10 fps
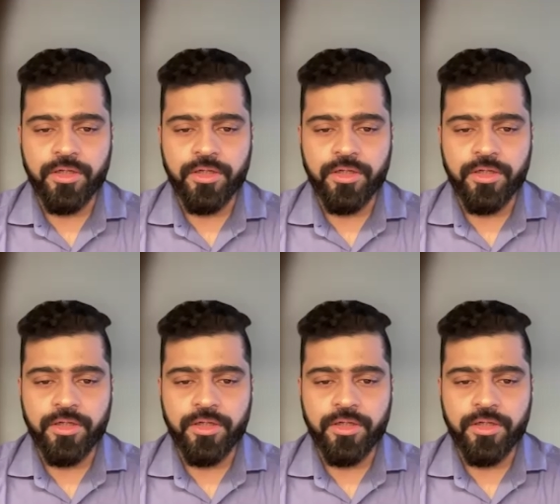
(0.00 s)

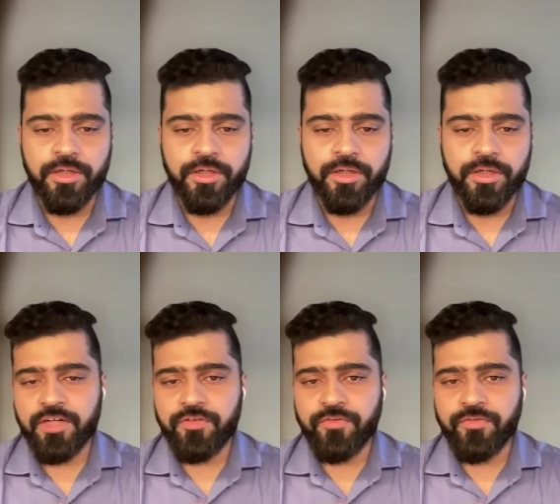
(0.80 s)
naltrexone.
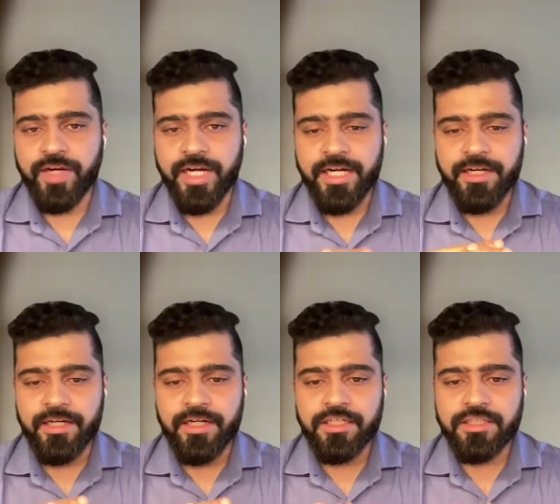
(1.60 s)
These
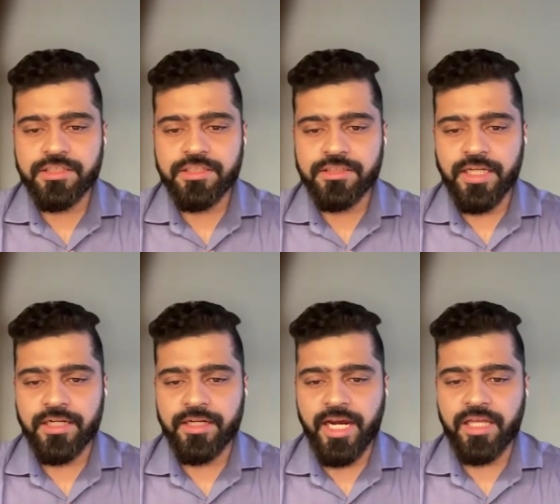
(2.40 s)
specifically
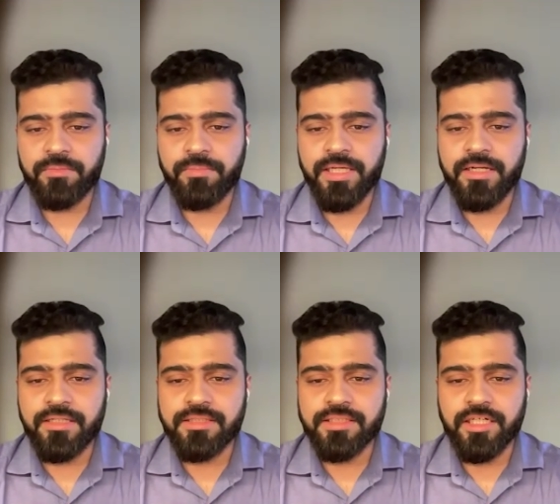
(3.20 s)
target weight
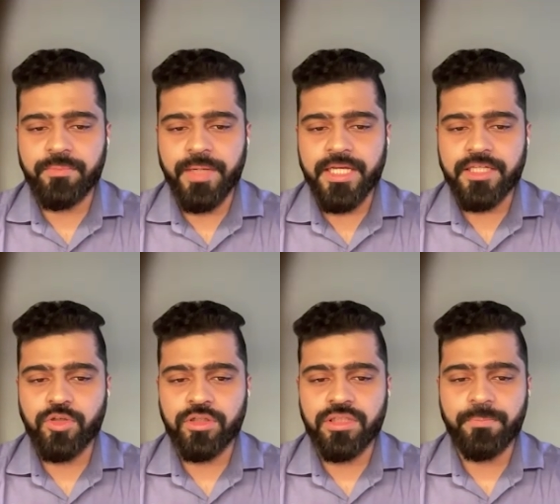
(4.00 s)
reduction and can be
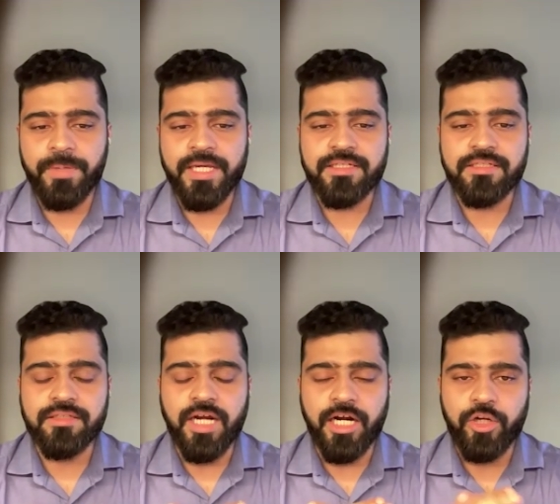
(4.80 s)
considered based on
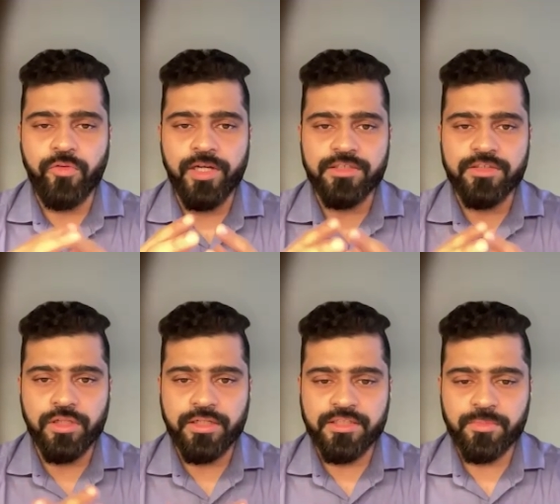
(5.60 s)
the patient's
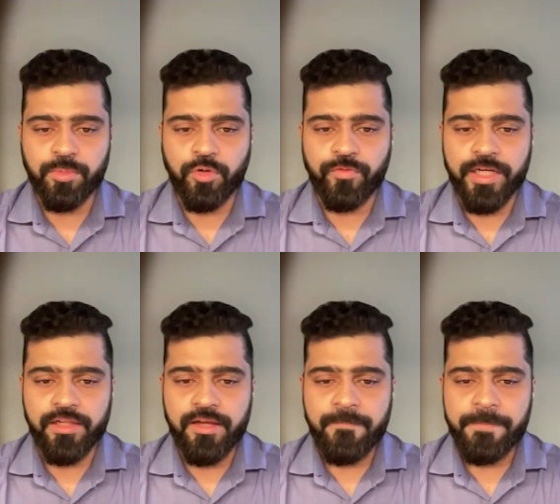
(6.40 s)
cardiovascular risk
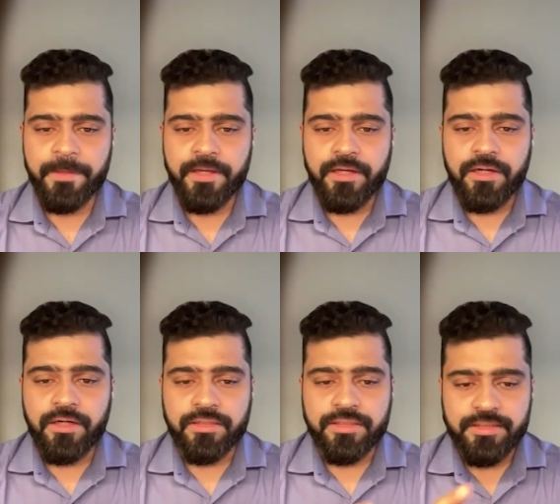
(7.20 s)
profile.
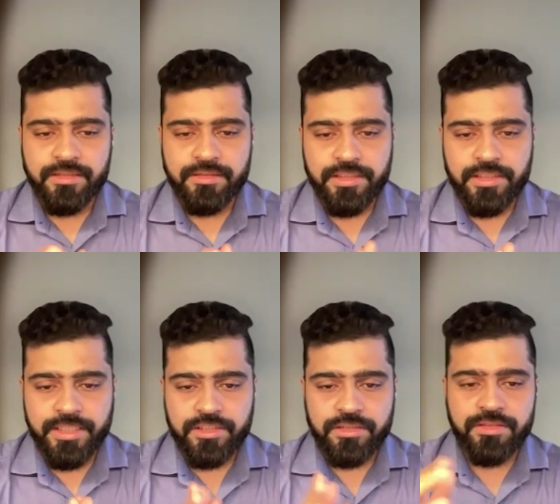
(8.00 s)
These
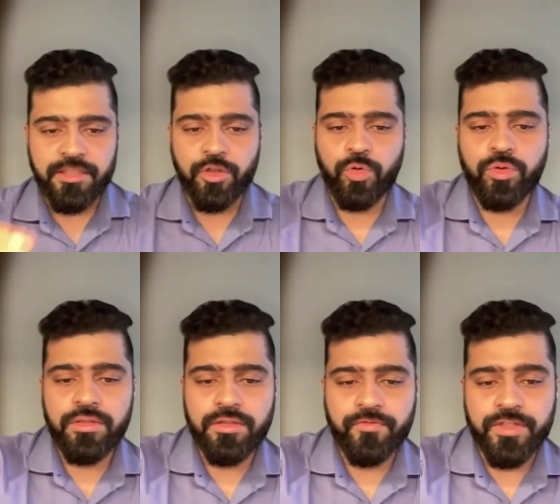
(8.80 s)
considerations include,
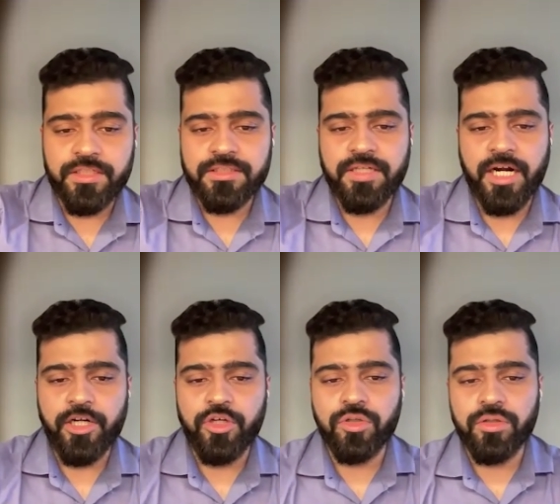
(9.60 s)
first is
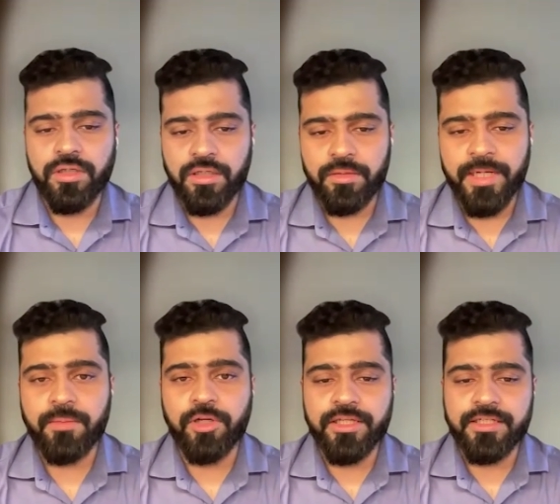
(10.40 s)

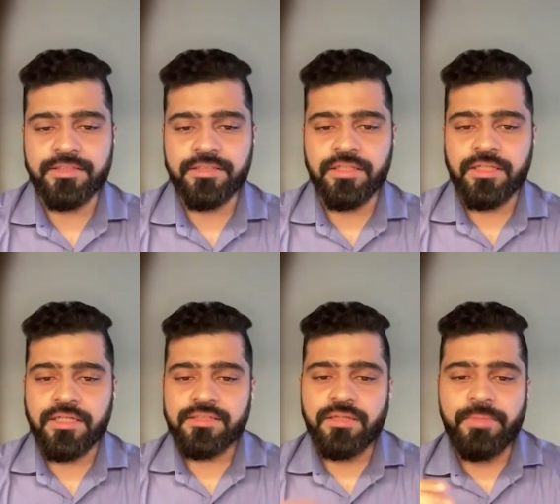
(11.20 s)
cardiometabolic risk.
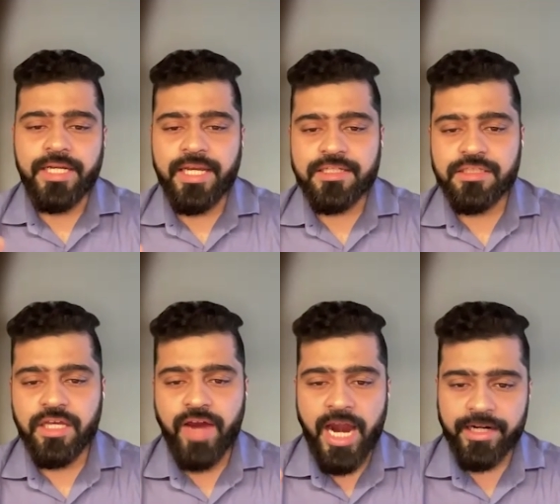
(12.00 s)
Some medications have
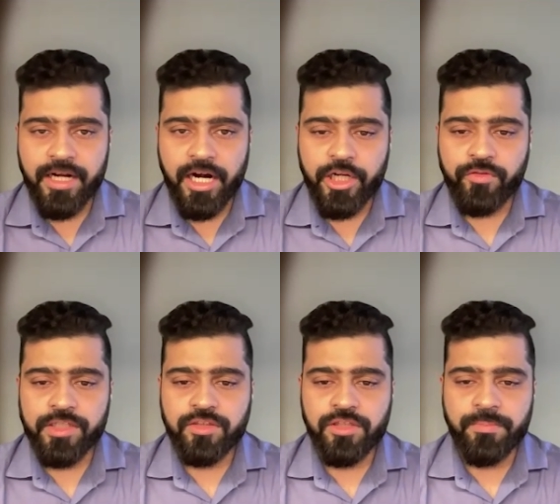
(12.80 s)
added
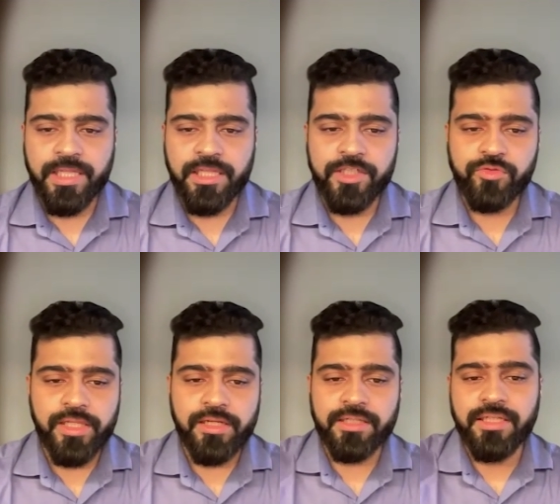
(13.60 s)
cardiovascular benefits while
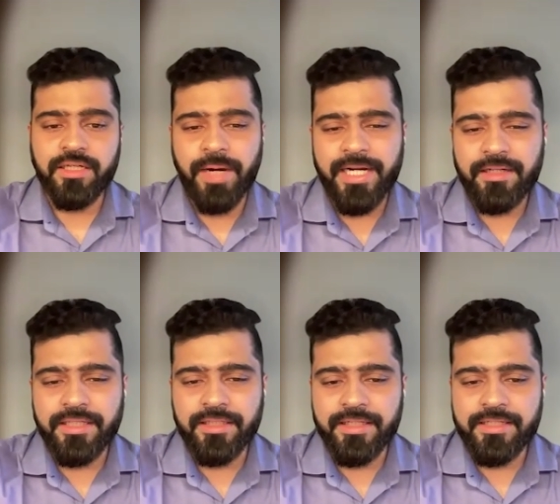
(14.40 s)
other might
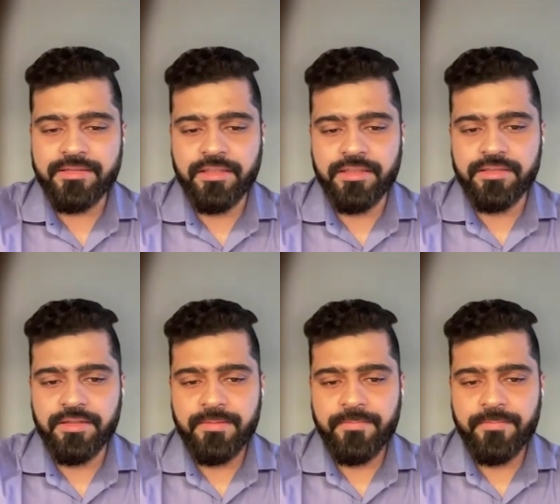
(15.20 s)
increase the risk.